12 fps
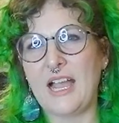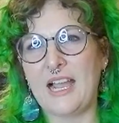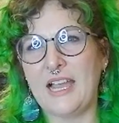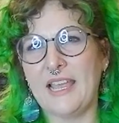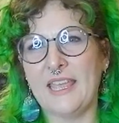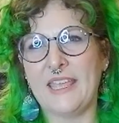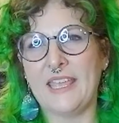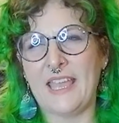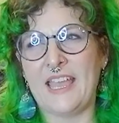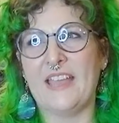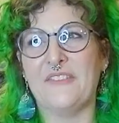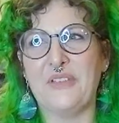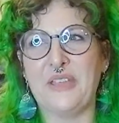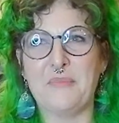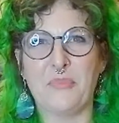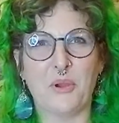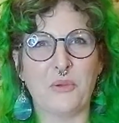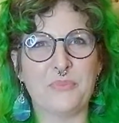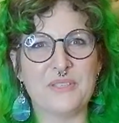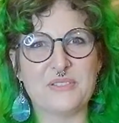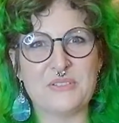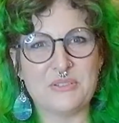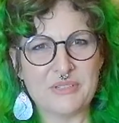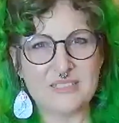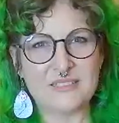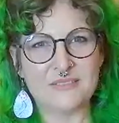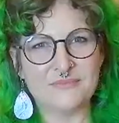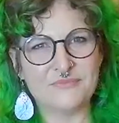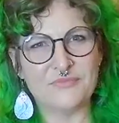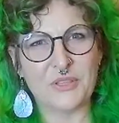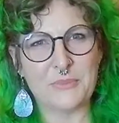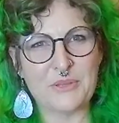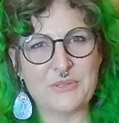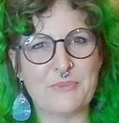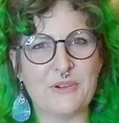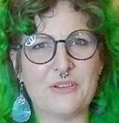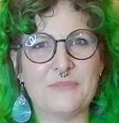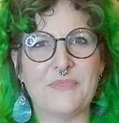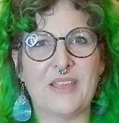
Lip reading: I have a purpose to it for the most part.